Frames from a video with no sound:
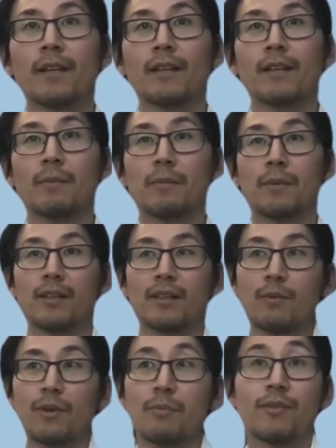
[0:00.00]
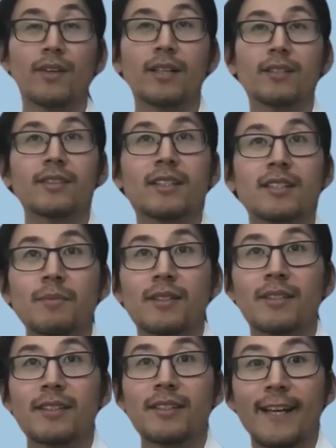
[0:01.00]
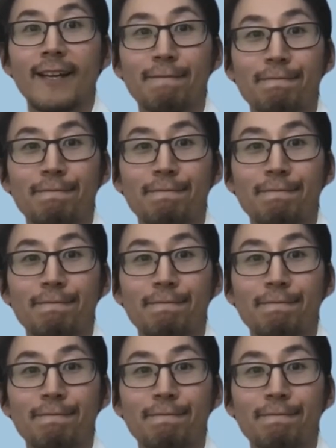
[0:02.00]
capability that we provide to customers today.